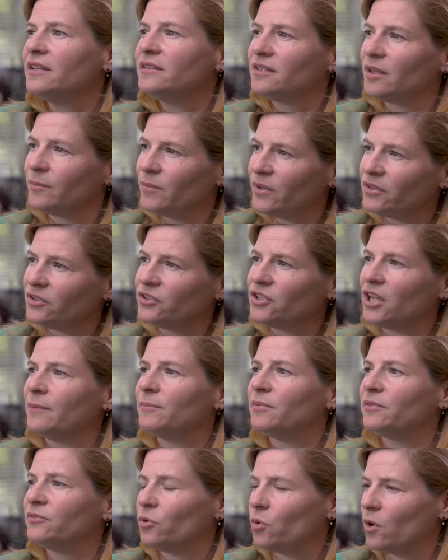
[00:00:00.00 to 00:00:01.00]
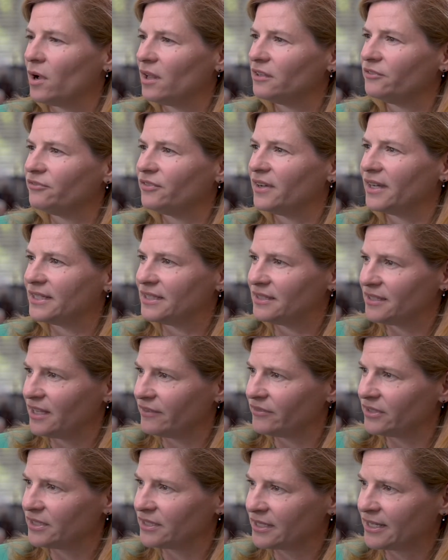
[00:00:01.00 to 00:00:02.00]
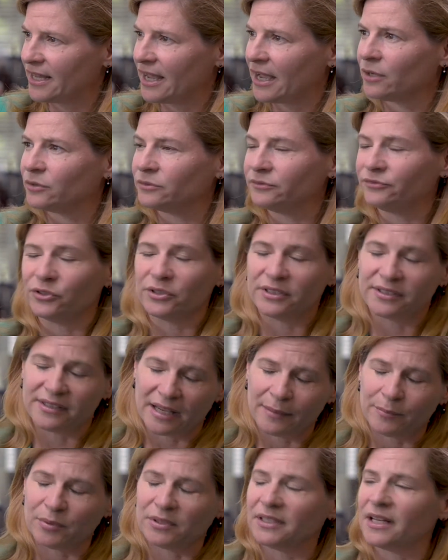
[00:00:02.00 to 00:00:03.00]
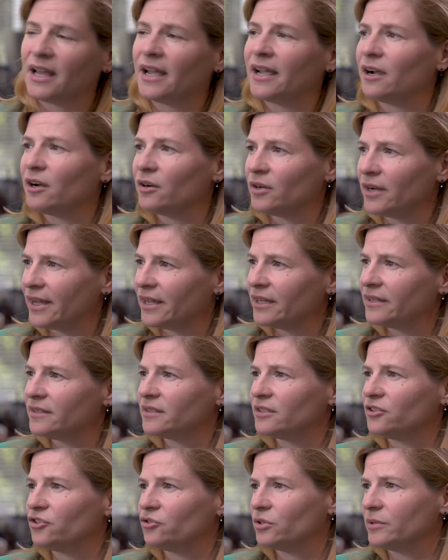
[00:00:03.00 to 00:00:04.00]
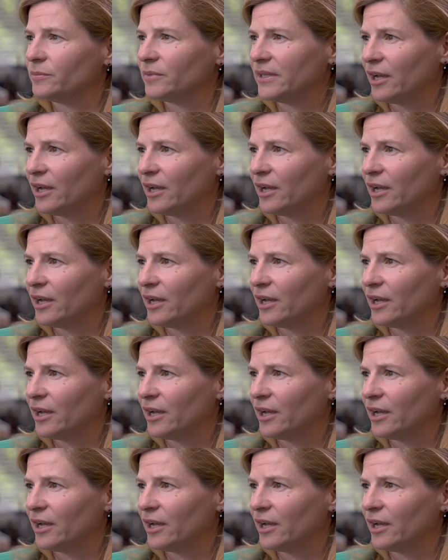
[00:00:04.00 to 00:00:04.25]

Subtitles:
some other type of qualified savings account, for example, an IRA, is extremely